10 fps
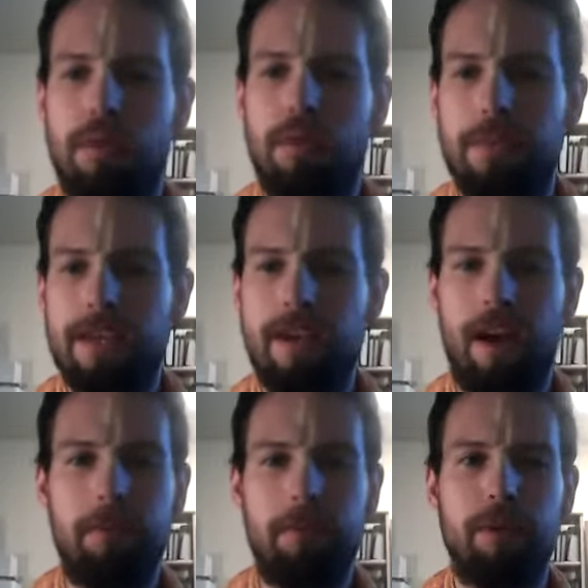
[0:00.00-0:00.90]
Me,
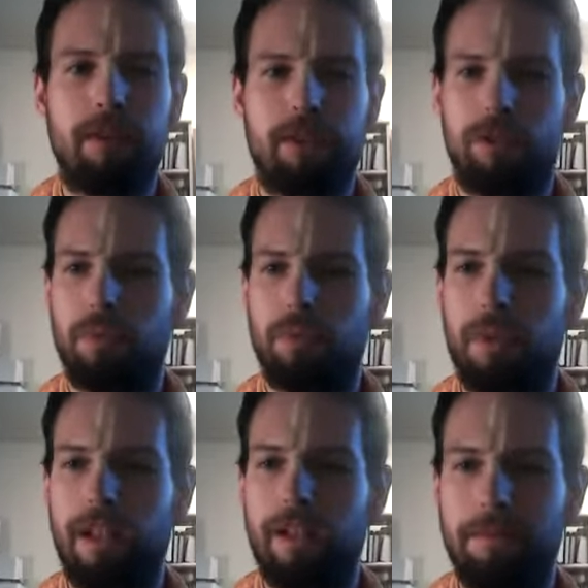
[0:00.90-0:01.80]
I'm doing
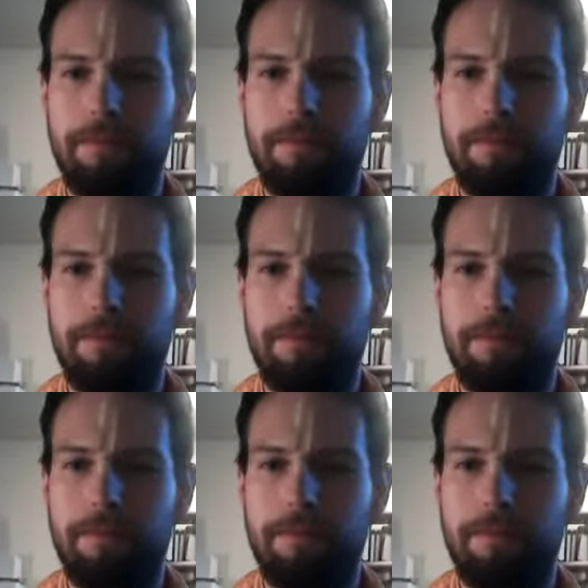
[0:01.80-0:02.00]
swell.